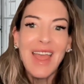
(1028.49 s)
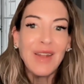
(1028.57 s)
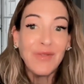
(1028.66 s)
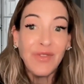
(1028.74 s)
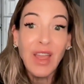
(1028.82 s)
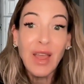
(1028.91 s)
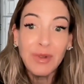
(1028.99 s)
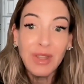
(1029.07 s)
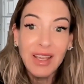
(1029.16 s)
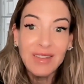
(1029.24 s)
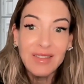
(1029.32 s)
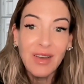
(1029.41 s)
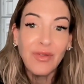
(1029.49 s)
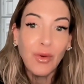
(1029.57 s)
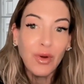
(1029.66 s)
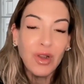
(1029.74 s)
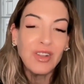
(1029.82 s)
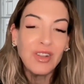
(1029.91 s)
and families of
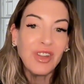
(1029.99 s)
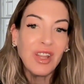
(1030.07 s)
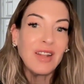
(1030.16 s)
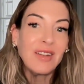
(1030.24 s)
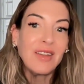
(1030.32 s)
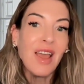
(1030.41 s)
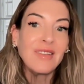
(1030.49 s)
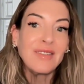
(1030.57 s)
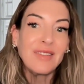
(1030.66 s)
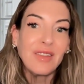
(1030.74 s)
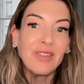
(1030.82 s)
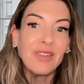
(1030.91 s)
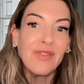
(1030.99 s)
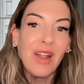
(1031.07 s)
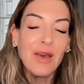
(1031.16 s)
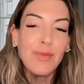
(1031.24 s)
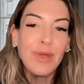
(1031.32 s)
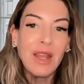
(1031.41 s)
origin and yet still
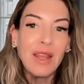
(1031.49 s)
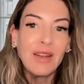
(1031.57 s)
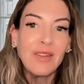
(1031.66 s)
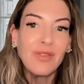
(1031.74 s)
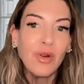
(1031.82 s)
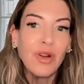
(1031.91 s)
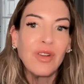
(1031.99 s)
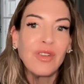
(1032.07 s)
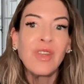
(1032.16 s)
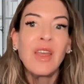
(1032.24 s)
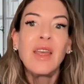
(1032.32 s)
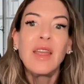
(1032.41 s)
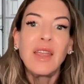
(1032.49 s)
develop eating disorders.